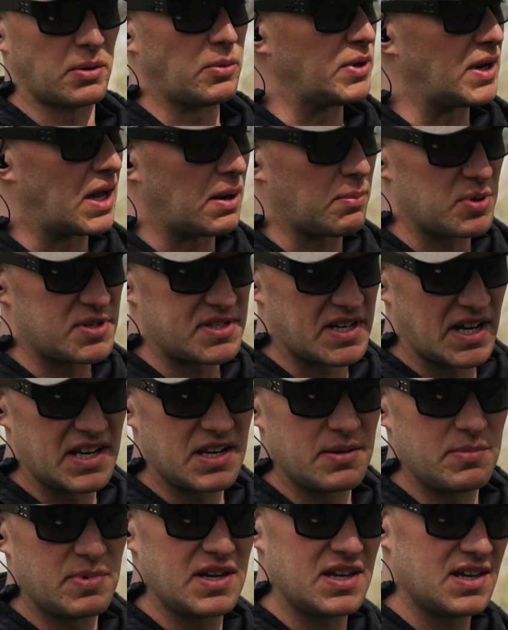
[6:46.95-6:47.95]
I will not
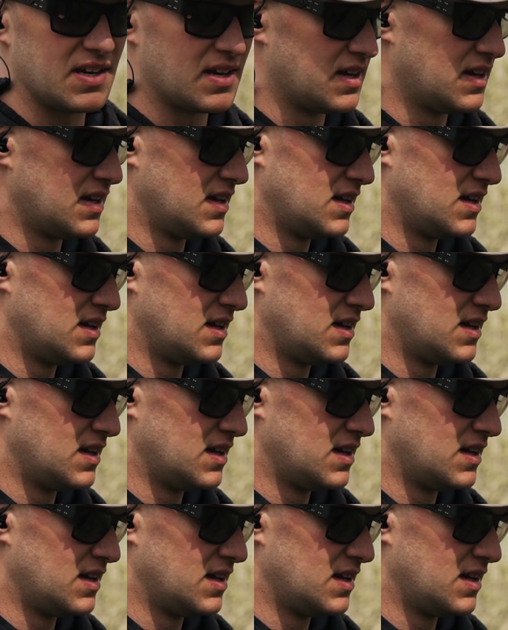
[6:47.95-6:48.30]
pretend to be.